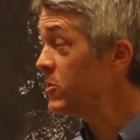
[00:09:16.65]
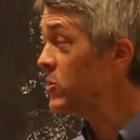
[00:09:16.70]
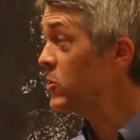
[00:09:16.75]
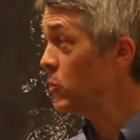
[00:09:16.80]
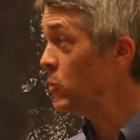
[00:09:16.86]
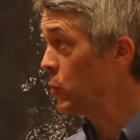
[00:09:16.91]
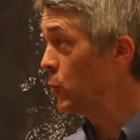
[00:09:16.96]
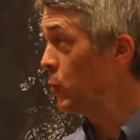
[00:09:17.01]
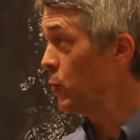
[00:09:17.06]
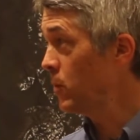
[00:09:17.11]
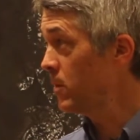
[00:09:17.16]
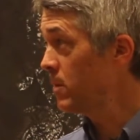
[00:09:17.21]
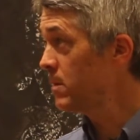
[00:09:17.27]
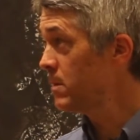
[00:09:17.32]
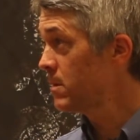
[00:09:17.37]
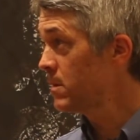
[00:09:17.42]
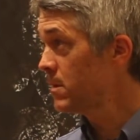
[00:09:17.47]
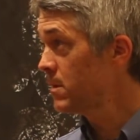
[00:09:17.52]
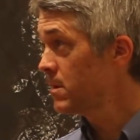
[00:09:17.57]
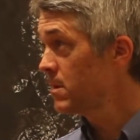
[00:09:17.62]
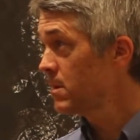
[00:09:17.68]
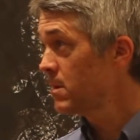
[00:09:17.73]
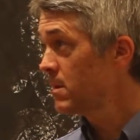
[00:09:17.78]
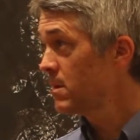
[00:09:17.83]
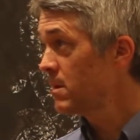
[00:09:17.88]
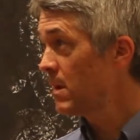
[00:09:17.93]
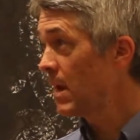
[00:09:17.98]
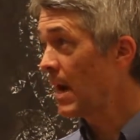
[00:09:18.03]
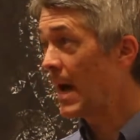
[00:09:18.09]
you,
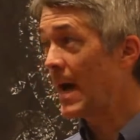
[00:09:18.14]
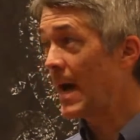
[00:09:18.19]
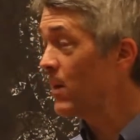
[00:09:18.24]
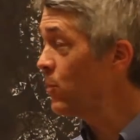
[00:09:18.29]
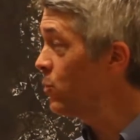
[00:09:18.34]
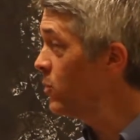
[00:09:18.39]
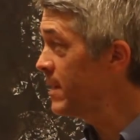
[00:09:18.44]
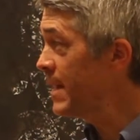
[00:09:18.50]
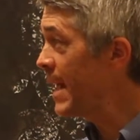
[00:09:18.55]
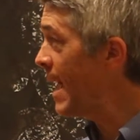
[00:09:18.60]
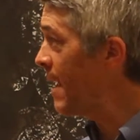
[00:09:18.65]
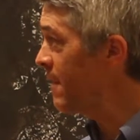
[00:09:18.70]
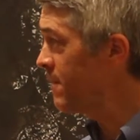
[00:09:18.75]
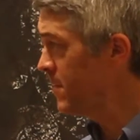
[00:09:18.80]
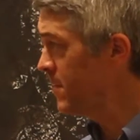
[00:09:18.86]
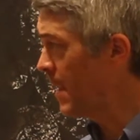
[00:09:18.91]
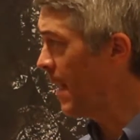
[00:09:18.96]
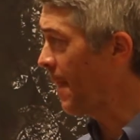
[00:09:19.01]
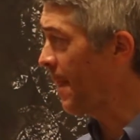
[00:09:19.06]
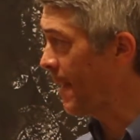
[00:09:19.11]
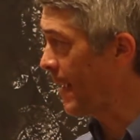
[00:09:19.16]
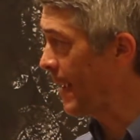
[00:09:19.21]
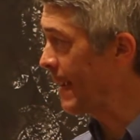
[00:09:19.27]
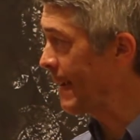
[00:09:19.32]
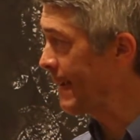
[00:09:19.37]
I would have nothing.